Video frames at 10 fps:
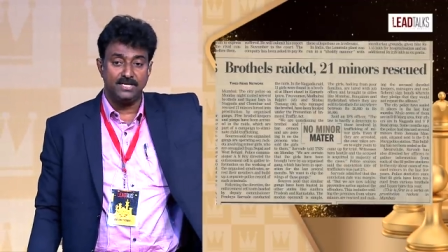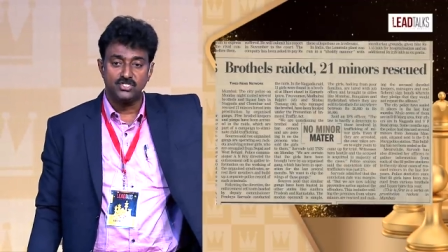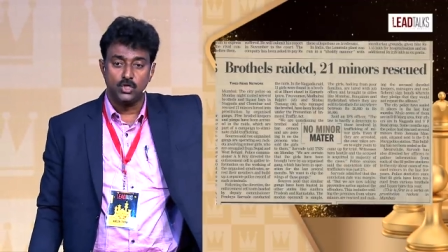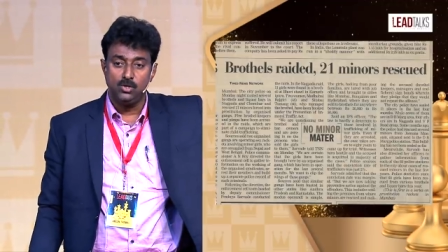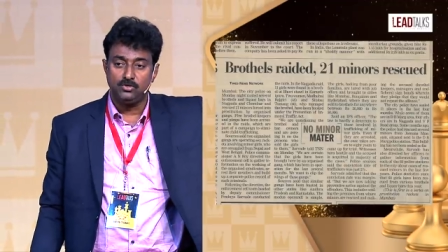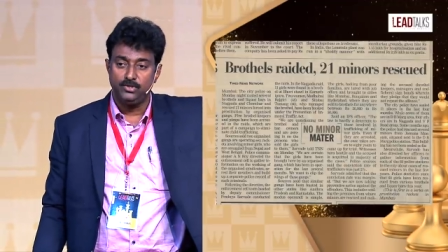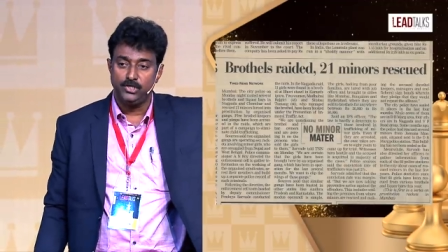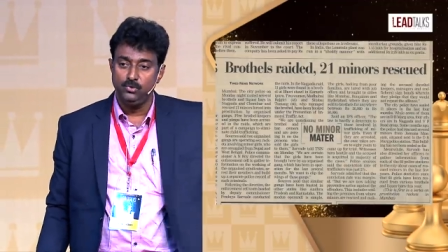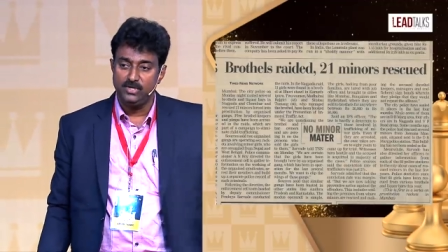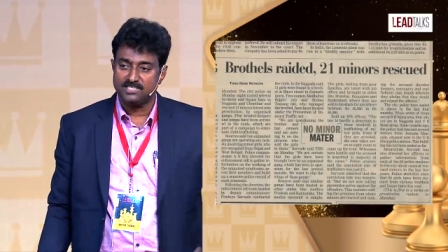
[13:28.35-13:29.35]
and sold to the
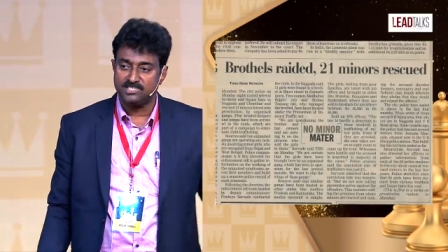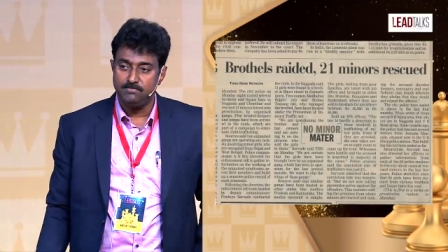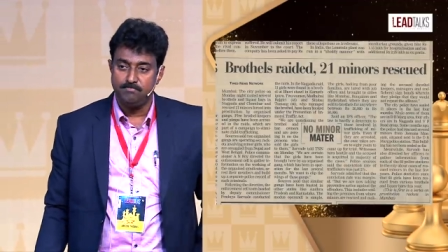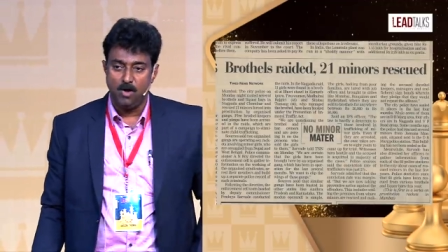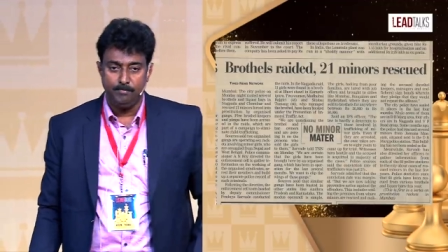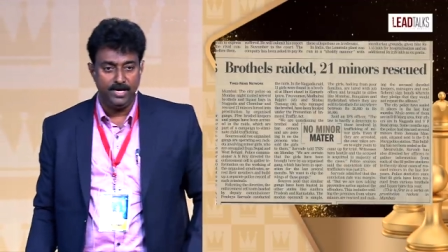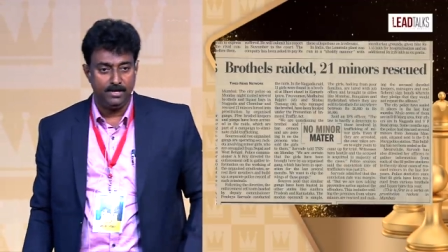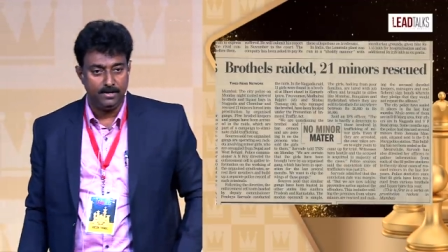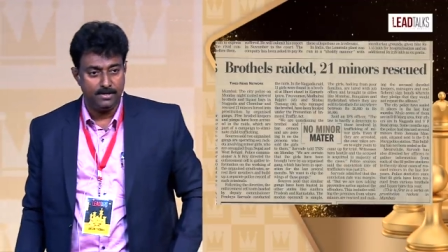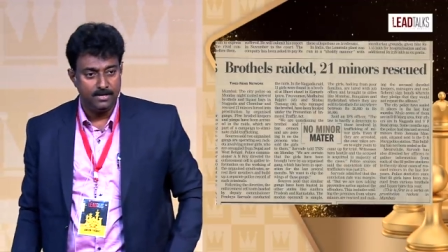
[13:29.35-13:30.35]
eunuchs in Bombay.